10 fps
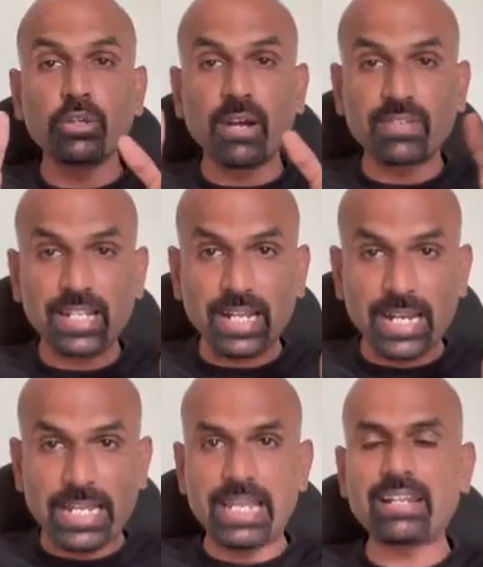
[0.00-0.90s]
you have to
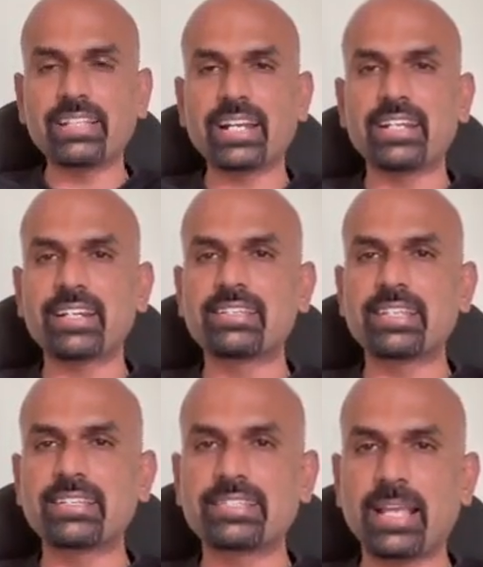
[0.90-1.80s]
clear their entrance
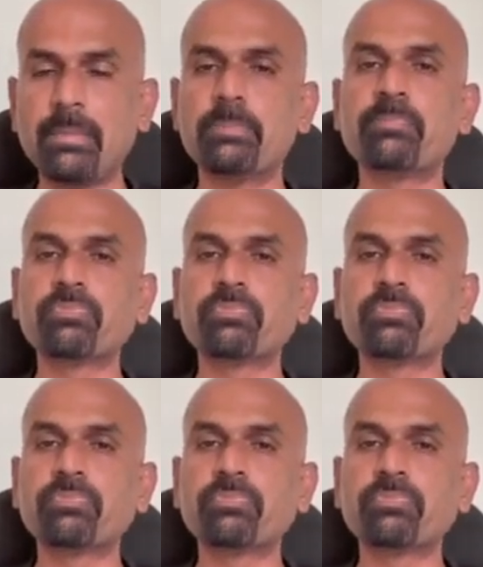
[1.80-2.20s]
exam.